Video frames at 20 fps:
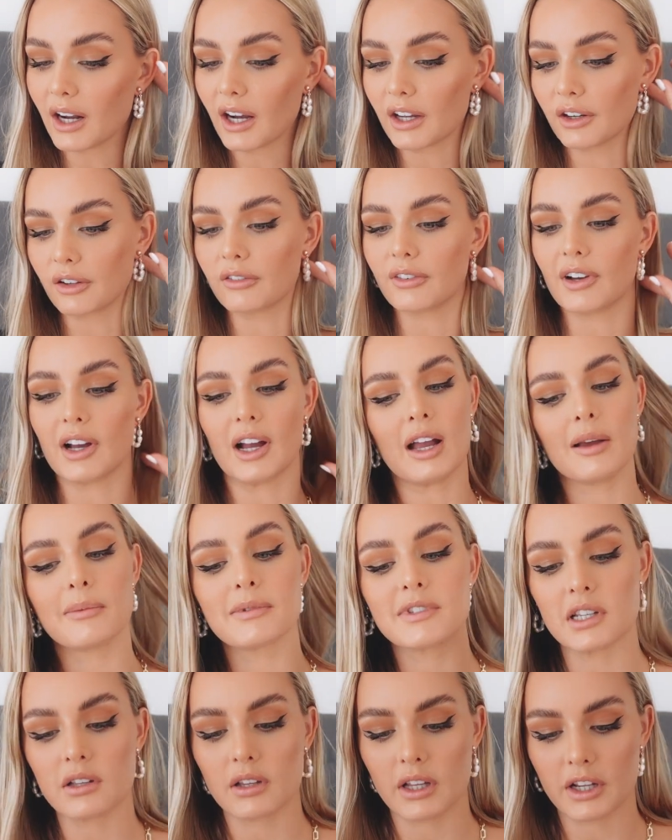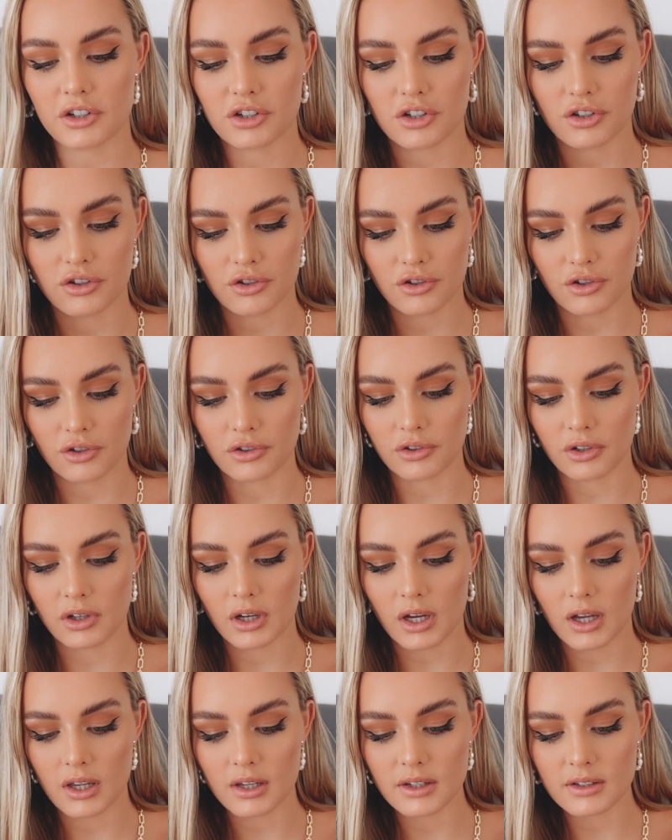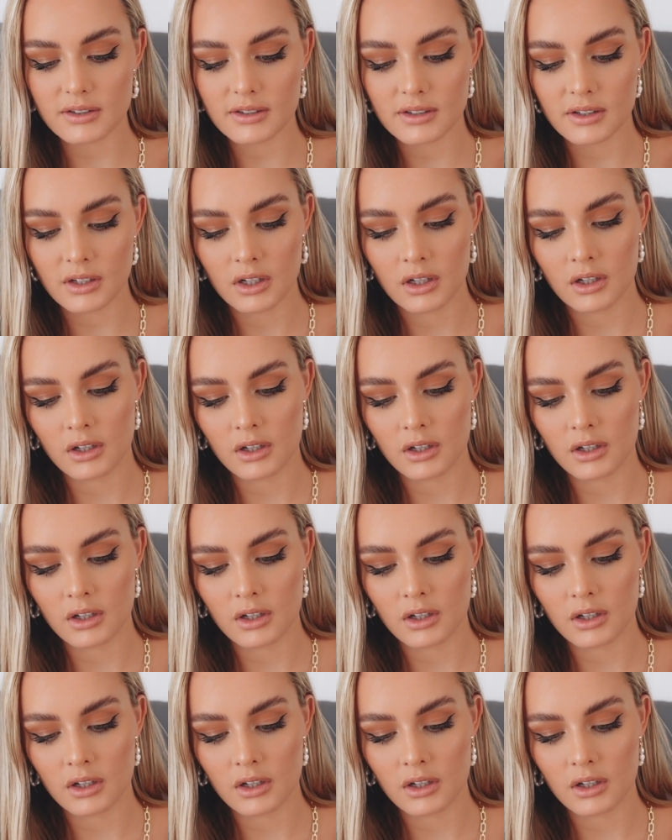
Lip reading: kind of vibes. I'll actually show you guys.